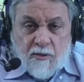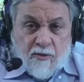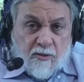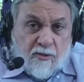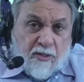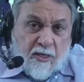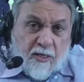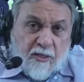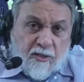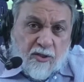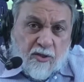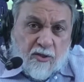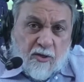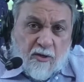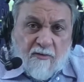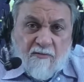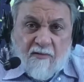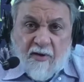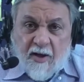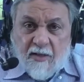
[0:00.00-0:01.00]
The tests
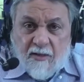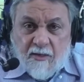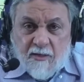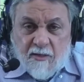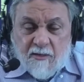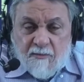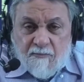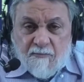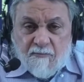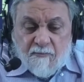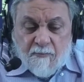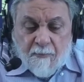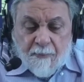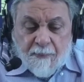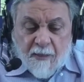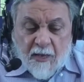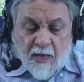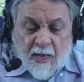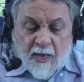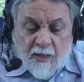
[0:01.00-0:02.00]
are valid.
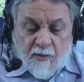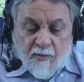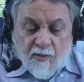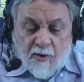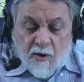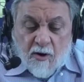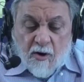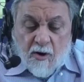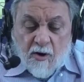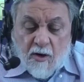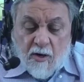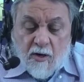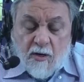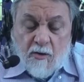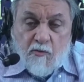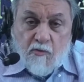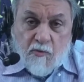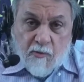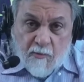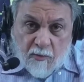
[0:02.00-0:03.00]
And there are
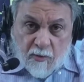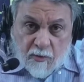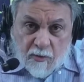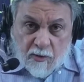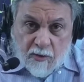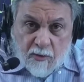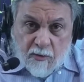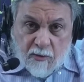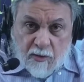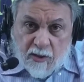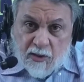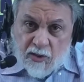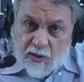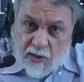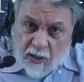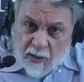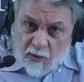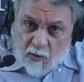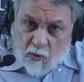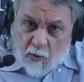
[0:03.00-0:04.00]
rumors, it's
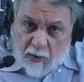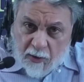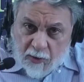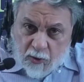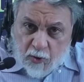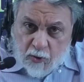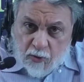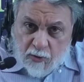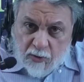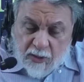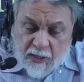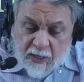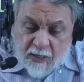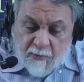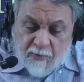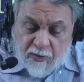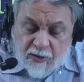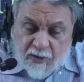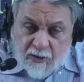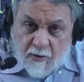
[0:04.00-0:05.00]
not quite certain
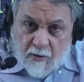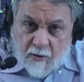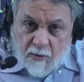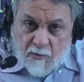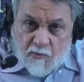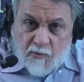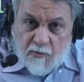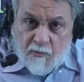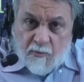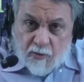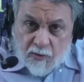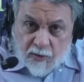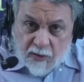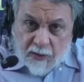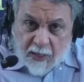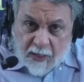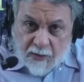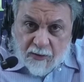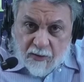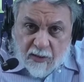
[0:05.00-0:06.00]
yet, but there are rumors
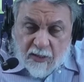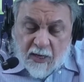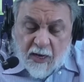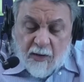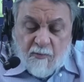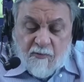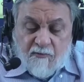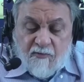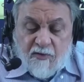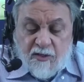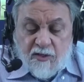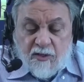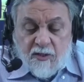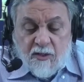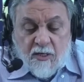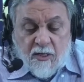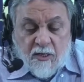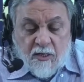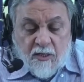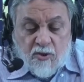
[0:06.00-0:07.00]
at the time of this
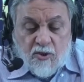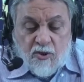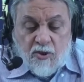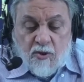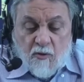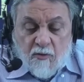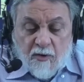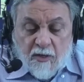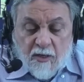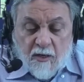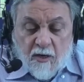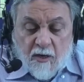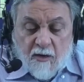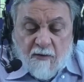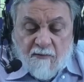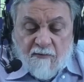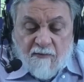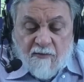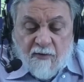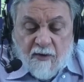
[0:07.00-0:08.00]
showing
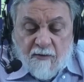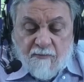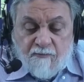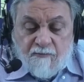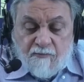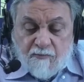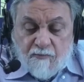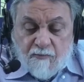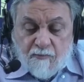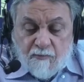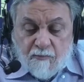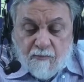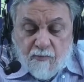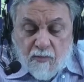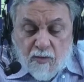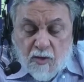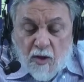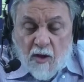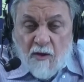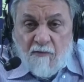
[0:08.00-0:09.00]
of
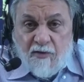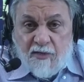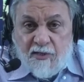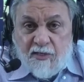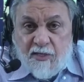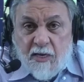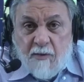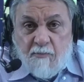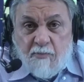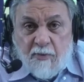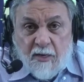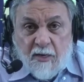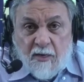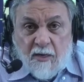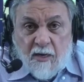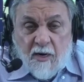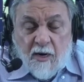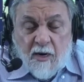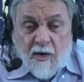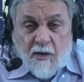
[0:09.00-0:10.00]
this taping
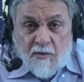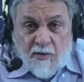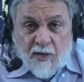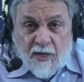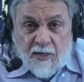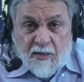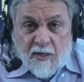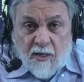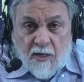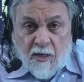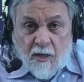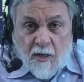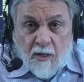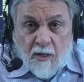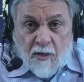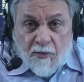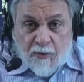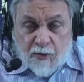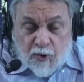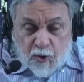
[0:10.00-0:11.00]
that
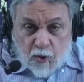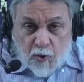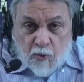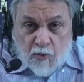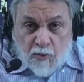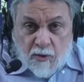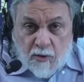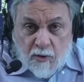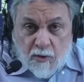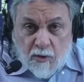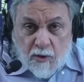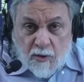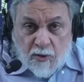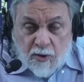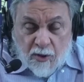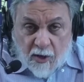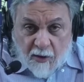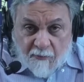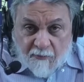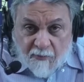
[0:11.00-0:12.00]
soon
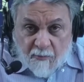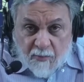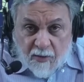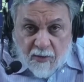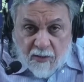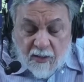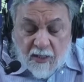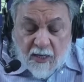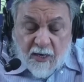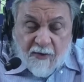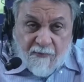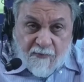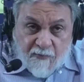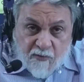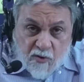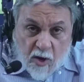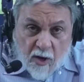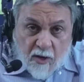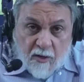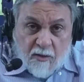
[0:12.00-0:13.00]
the government,
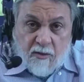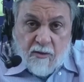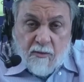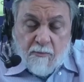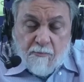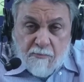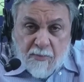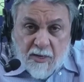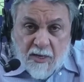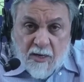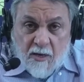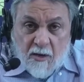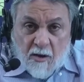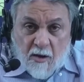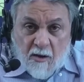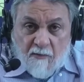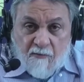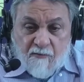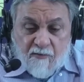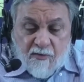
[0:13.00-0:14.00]
if not many
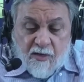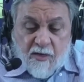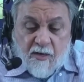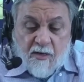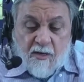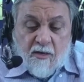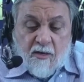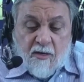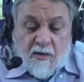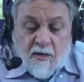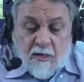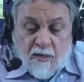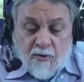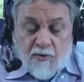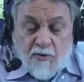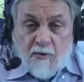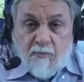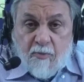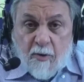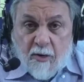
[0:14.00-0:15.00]
of the
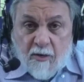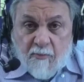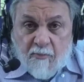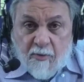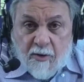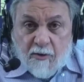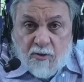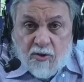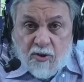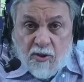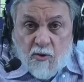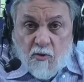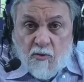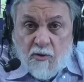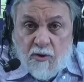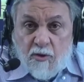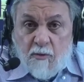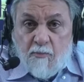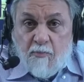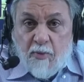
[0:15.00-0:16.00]
third-party payers, are
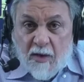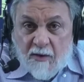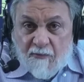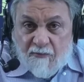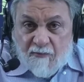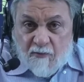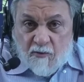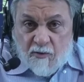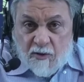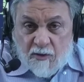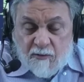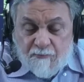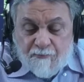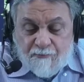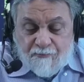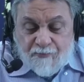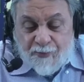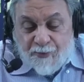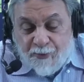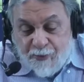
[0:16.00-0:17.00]
going to pay for it.
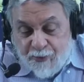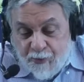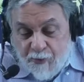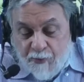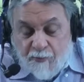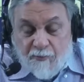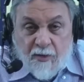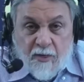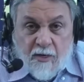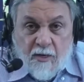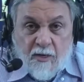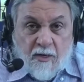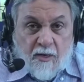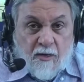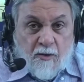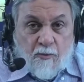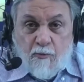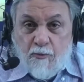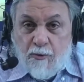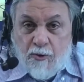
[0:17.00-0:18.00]
So
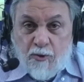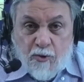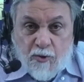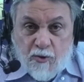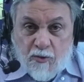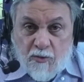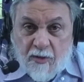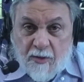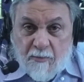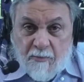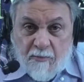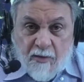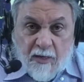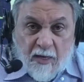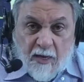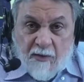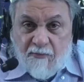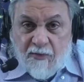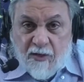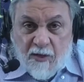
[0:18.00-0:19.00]
would you do them
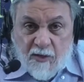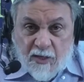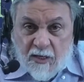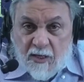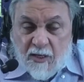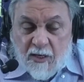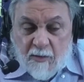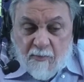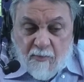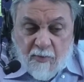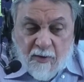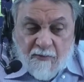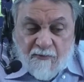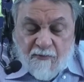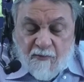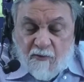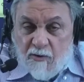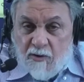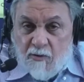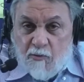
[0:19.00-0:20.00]
if they didn't get paid
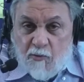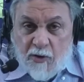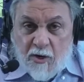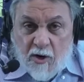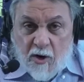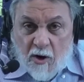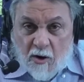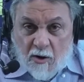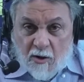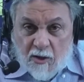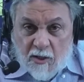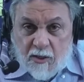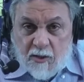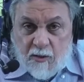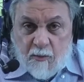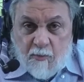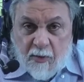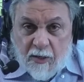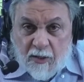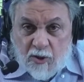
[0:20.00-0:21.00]
for it?
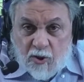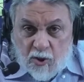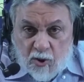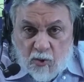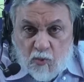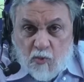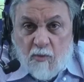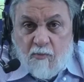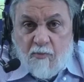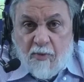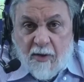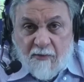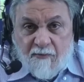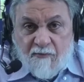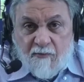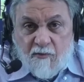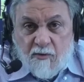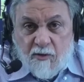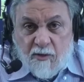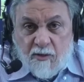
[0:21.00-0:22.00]
Regardless, patients will pay
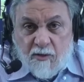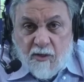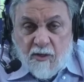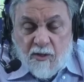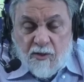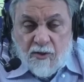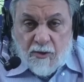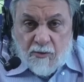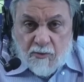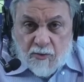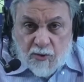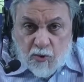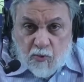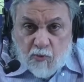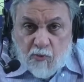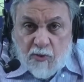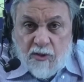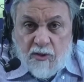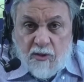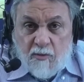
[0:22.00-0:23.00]
for it. There is a
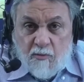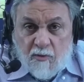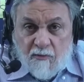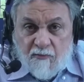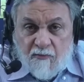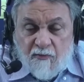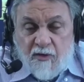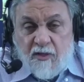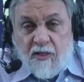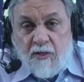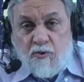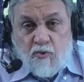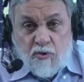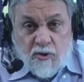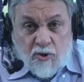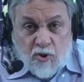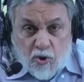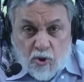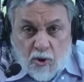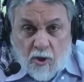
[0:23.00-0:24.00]
reasonable fee that you
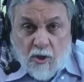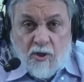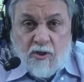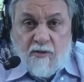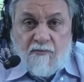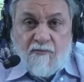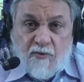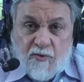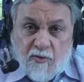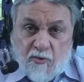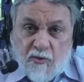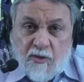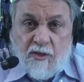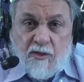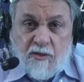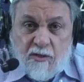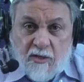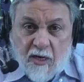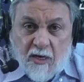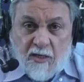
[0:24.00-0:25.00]
can charge for doing
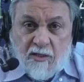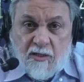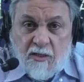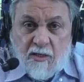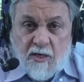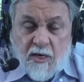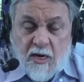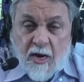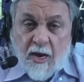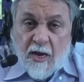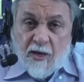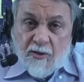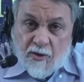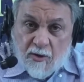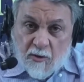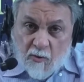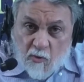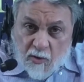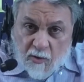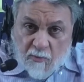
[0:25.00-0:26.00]
the test, and
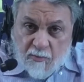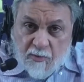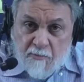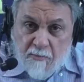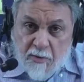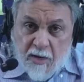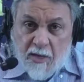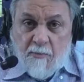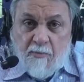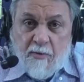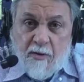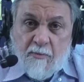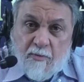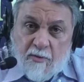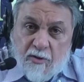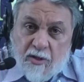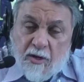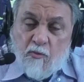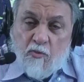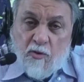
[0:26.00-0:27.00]
there will be many
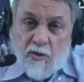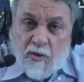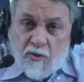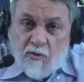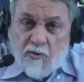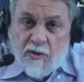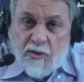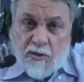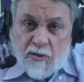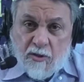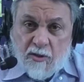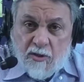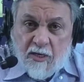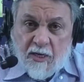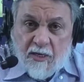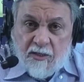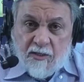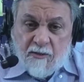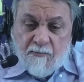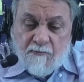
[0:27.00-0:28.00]
people that will agree to the
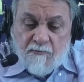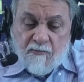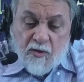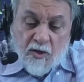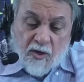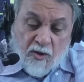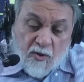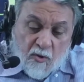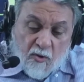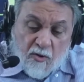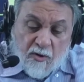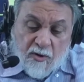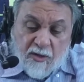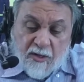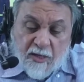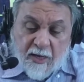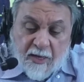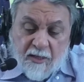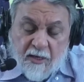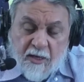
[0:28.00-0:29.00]
test. And not only
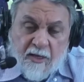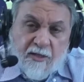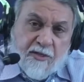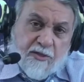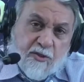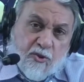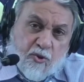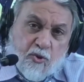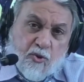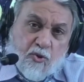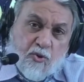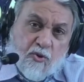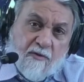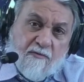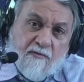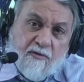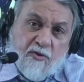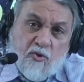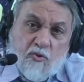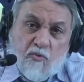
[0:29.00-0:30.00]
that, this is a
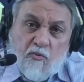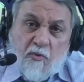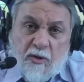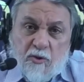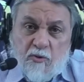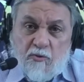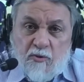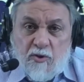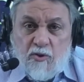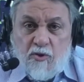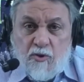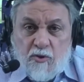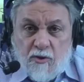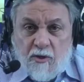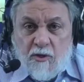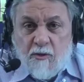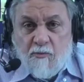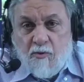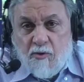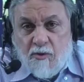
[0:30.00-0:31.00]
service you're rendering to your
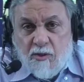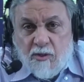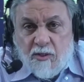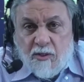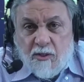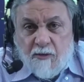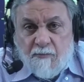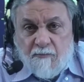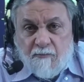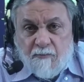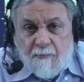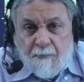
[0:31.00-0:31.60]
community.